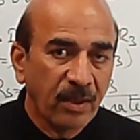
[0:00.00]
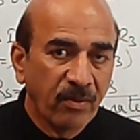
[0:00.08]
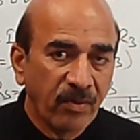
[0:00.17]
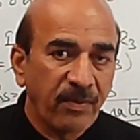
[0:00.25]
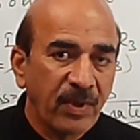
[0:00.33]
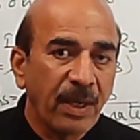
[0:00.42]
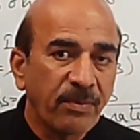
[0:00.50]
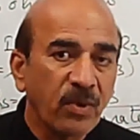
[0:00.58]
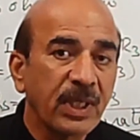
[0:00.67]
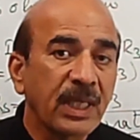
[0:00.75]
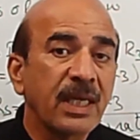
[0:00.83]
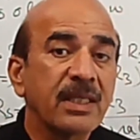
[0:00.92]
When we have to
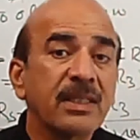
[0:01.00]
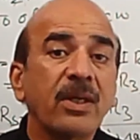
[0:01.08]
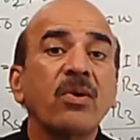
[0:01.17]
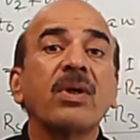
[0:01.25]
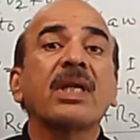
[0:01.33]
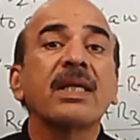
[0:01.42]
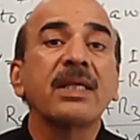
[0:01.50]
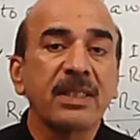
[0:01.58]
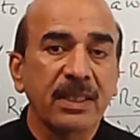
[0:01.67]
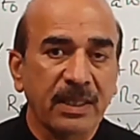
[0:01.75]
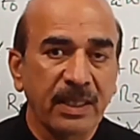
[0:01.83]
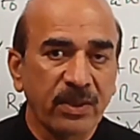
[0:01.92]
increase the total
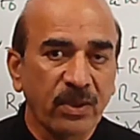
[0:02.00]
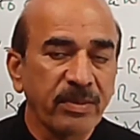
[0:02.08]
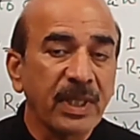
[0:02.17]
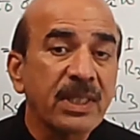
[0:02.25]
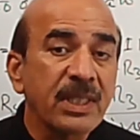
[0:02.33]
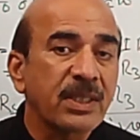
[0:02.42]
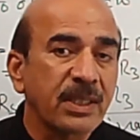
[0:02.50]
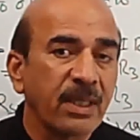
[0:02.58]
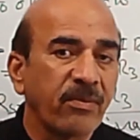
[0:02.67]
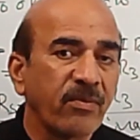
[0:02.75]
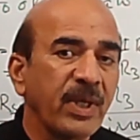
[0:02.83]
resistance of the system,